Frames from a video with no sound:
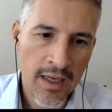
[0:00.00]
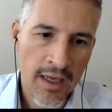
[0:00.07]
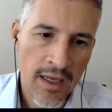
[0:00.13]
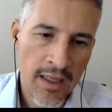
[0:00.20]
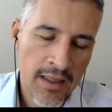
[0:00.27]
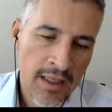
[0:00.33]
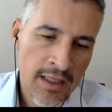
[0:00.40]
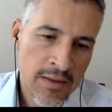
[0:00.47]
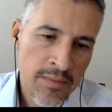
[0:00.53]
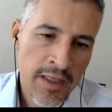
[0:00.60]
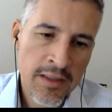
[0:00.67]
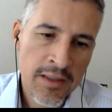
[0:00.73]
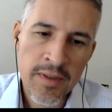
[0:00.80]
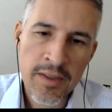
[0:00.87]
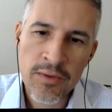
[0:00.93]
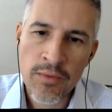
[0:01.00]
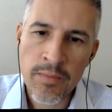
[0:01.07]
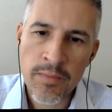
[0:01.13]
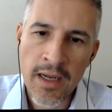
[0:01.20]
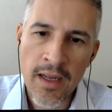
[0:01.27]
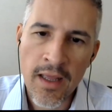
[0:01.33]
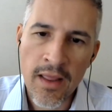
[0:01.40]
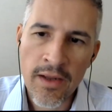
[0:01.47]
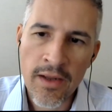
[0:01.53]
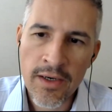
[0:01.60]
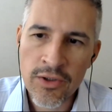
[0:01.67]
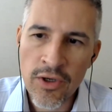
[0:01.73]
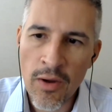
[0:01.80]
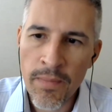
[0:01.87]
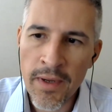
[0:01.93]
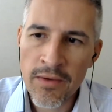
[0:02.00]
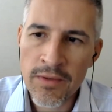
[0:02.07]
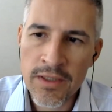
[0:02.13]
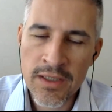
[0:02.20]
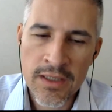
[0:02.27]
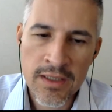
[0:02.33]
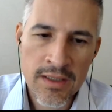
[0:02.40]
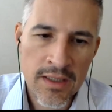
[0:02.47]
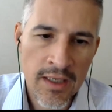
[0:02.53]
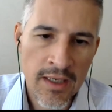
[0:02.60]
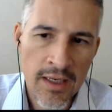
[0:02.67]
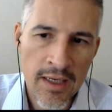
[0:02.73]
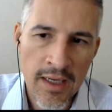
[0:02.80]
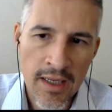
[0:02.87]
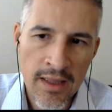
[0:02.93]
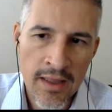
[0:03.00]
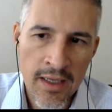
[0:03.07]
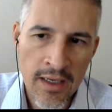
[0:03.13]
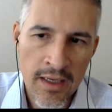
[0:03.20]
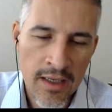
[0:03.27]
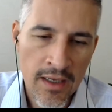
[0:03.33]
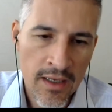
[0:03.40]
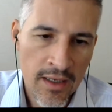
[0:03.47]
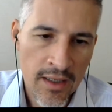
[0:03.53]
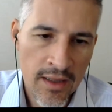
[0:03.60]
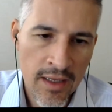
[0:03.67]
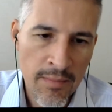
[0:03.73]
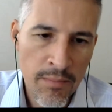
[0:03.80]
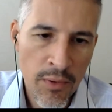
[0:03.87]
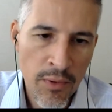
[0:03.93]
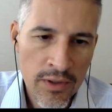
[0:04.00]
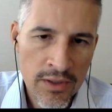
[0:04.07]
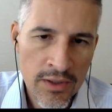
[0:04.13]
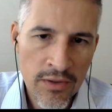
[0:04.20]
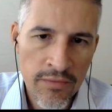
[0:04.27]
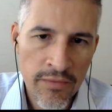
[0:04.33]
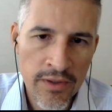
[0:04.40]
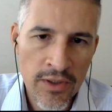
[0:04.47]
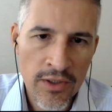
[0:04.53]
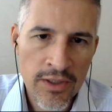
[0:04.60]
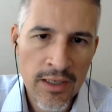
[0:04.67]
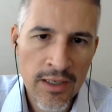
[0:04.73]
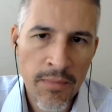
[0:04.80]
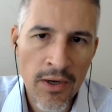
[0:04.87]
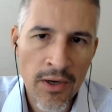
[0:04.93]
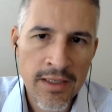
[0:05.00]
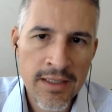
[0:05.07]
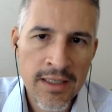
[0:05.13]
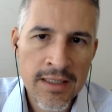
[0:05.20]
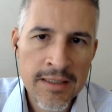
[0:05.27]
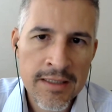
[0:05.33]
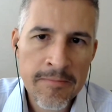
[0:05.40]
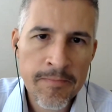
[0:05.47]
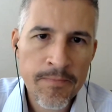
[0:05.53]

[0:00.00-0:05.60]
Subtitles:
And this brings me to my third topic, which is the importance of industrial policies.